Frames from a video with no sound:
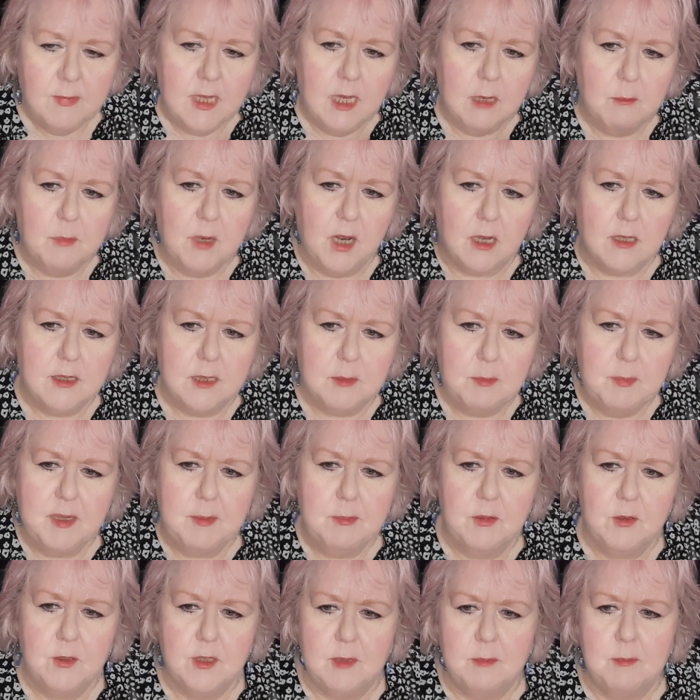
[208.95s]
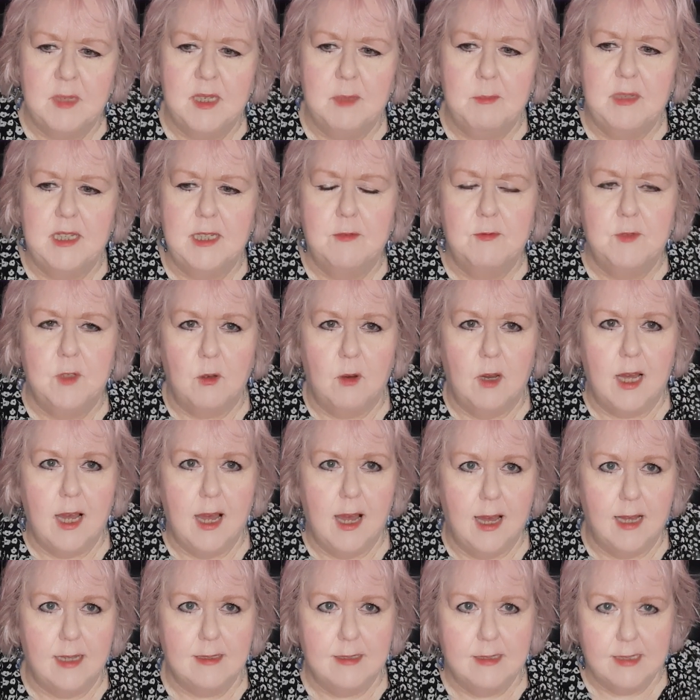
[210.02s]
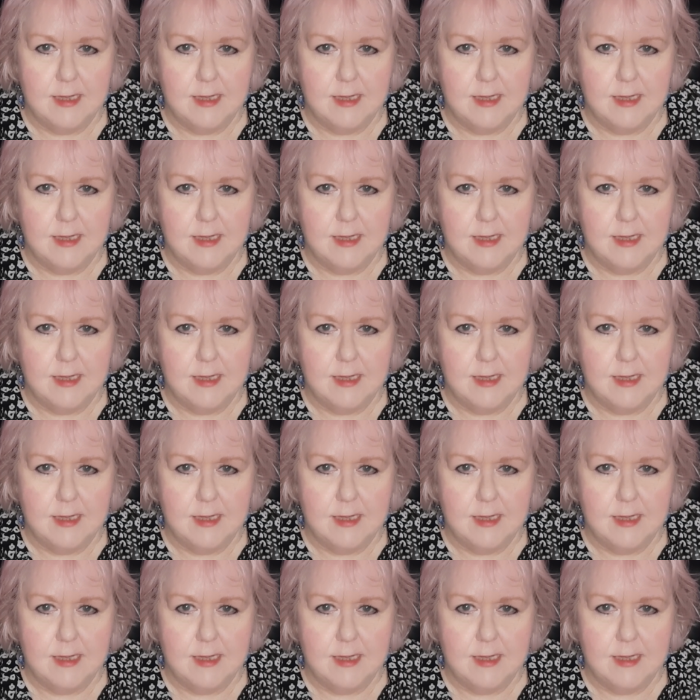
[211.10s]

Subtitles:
but other people that maybe have not had